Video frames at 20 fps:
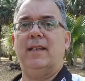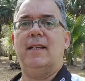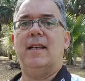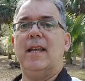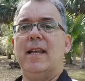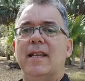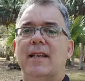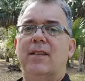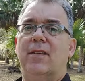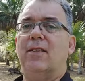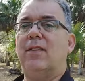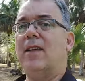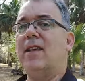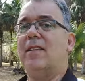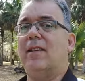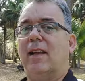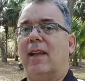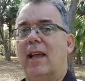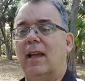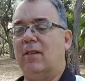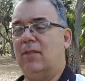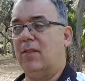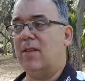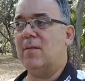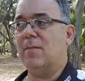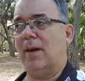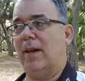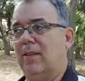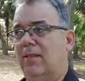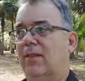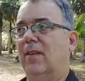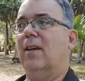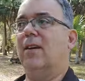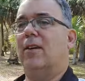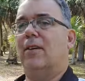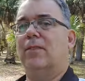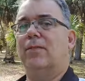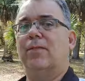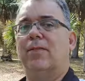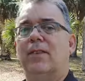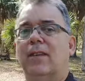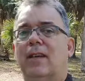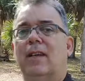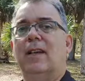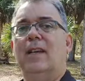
need to see the, Can't see myself.